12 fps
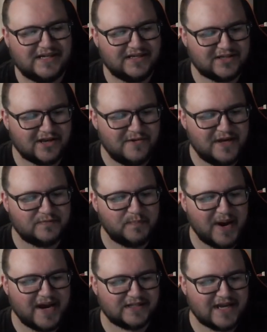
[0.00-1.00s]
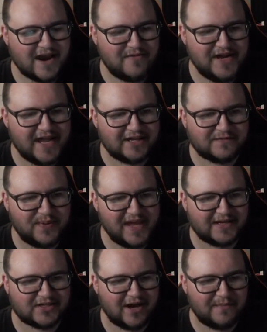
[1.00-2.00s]
So he's back down. He gets
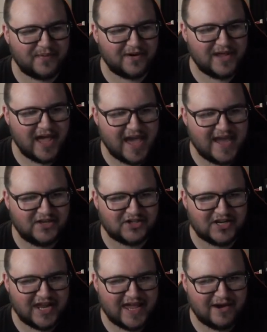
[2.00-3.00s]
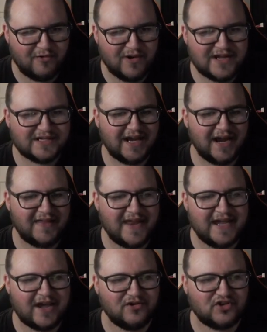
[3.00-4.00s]
picked up by Agent Hill, and then
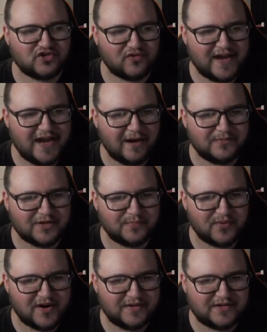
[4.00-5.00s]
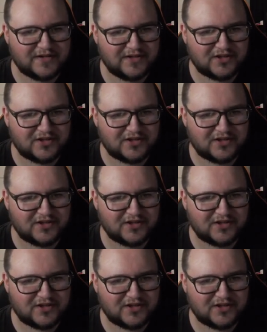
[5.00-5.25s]
he goes straight up to Brit to